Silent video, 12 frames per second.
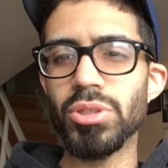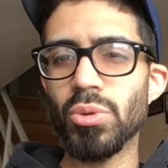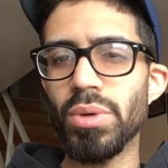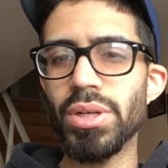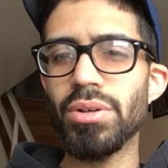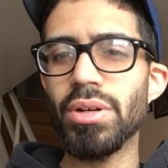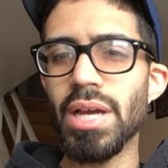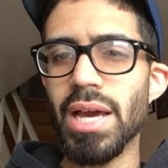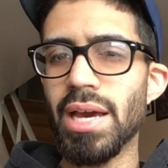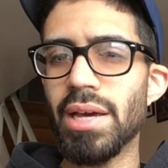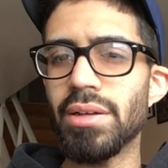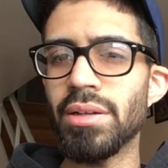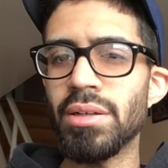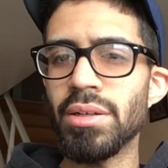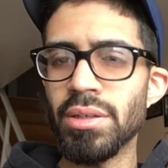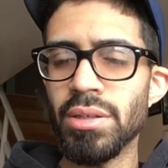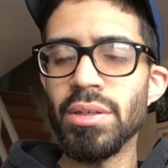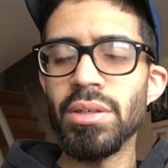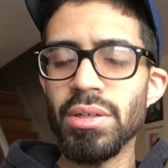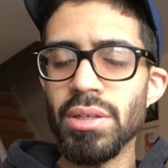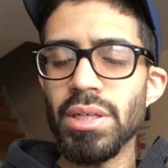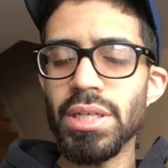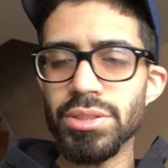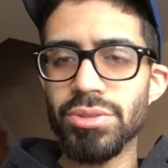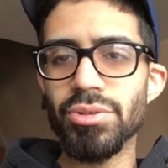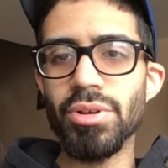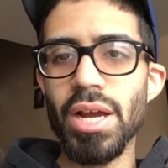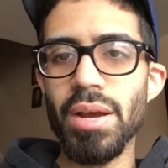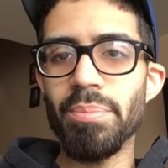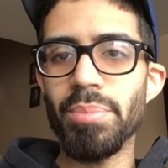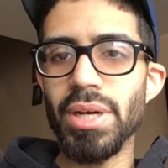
Twitter and Instagram.